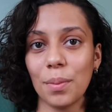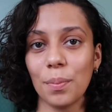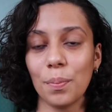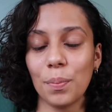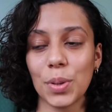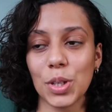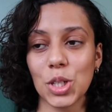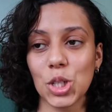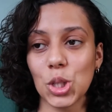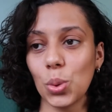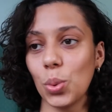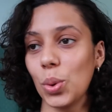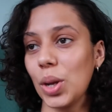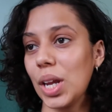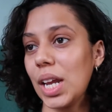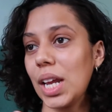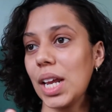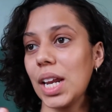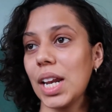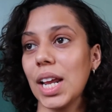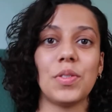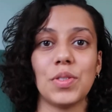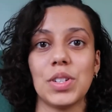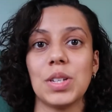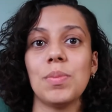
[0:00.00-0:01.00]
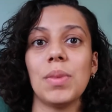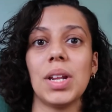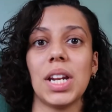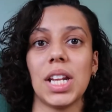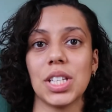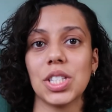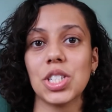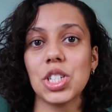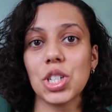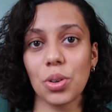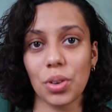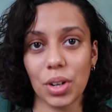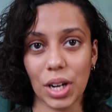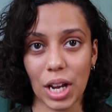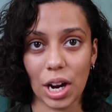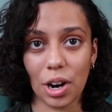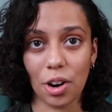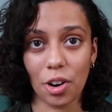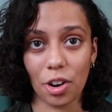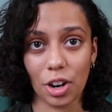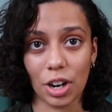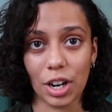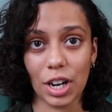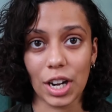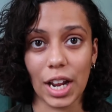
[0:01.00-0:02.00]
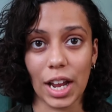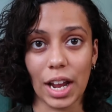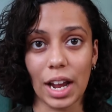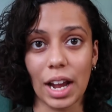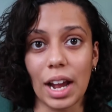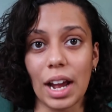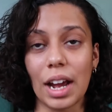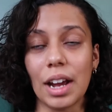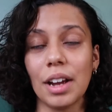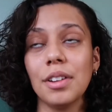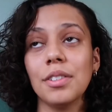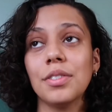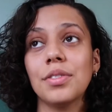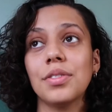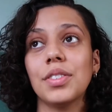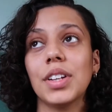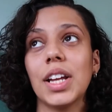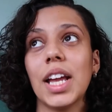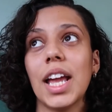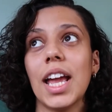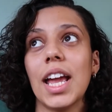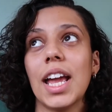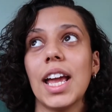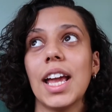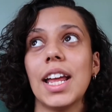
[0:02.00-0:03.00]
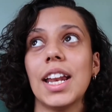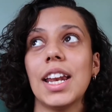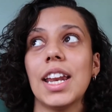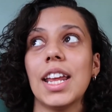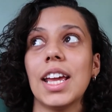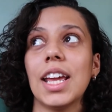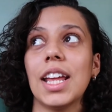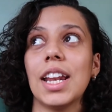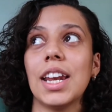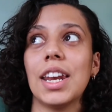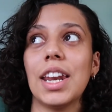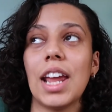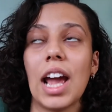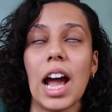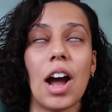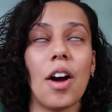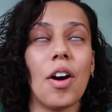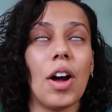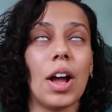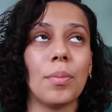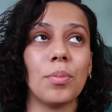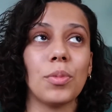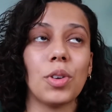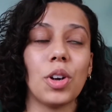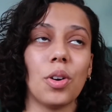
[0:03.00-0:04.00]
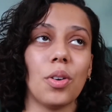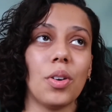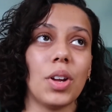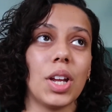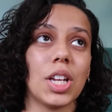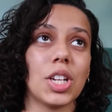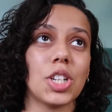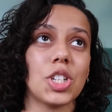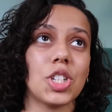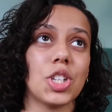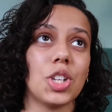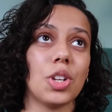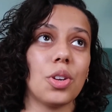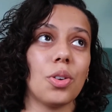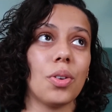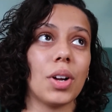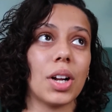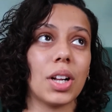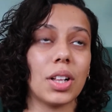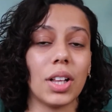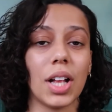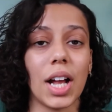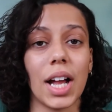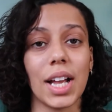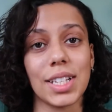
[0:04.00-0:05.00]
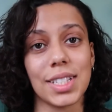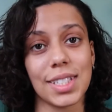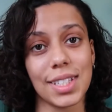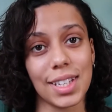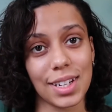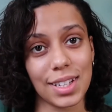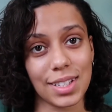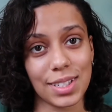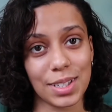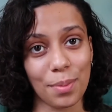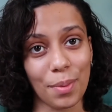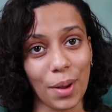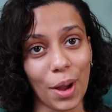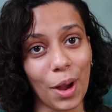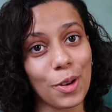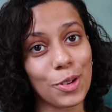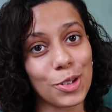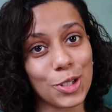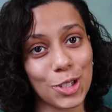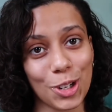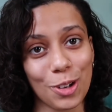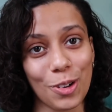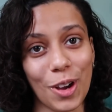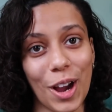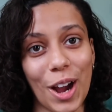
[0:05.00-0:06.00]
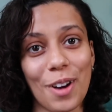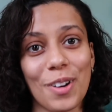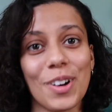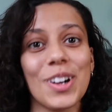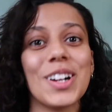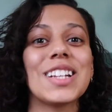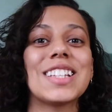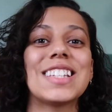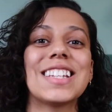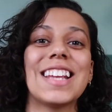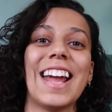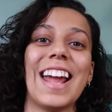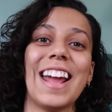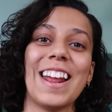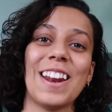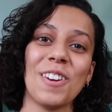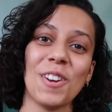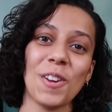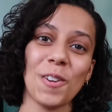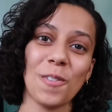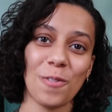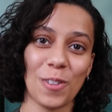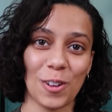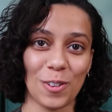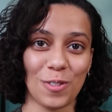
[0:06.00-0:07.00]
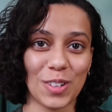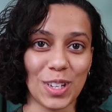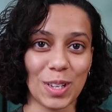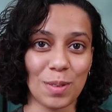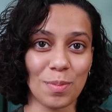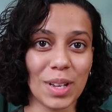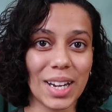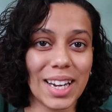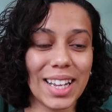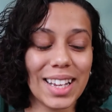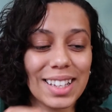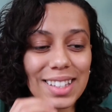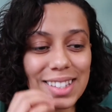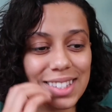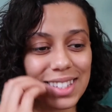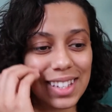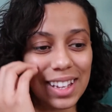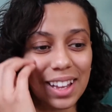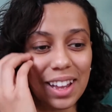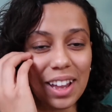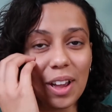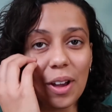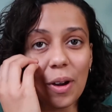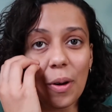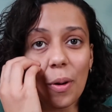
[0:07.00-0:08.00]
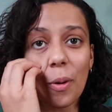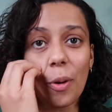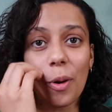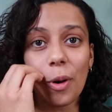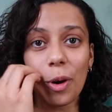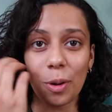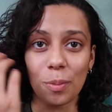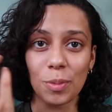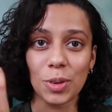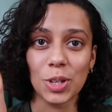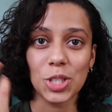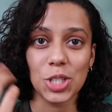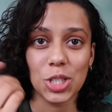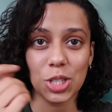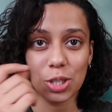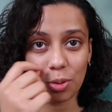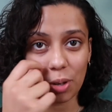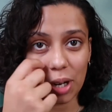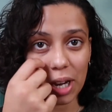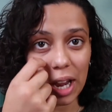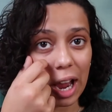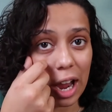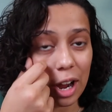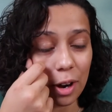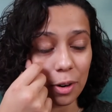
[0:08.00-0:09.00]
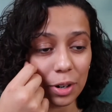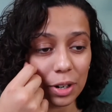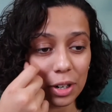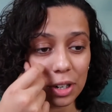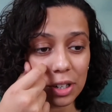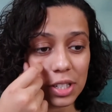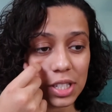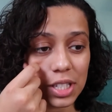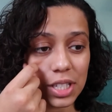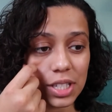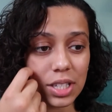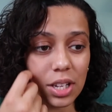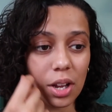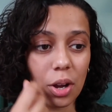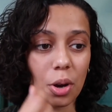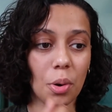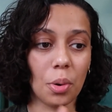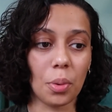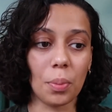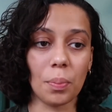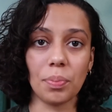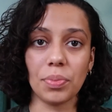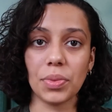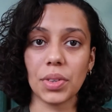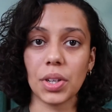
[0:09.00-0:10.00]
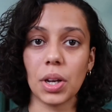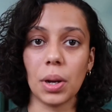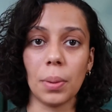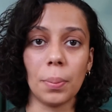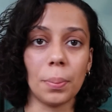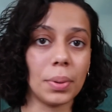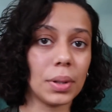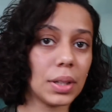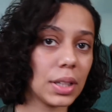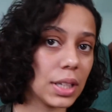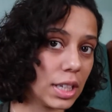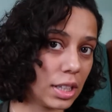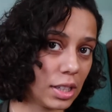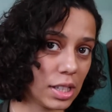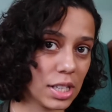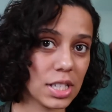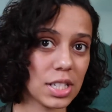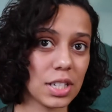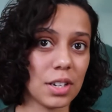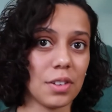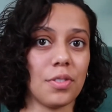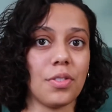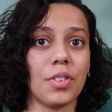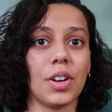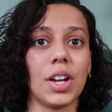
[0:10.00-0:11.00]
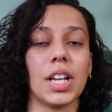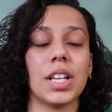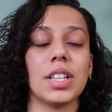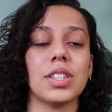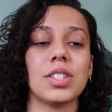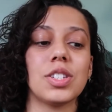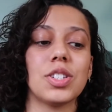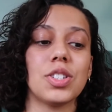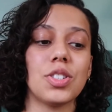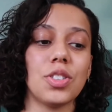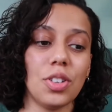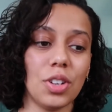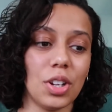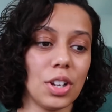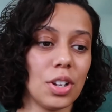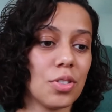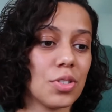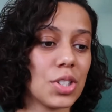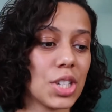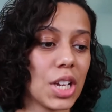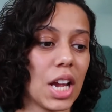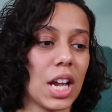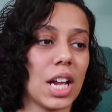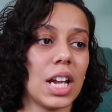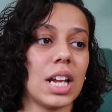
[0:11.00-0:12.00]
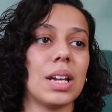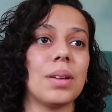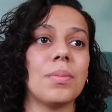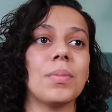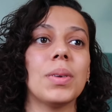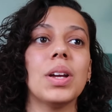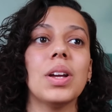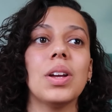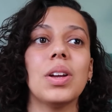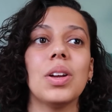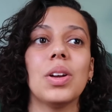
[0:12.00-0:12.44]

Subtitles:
between 50 minutes to an hour and a half, and now I'm going to a class that is about 2 hours and 50 minutes, or almost 3 hours. So completely different. Studio time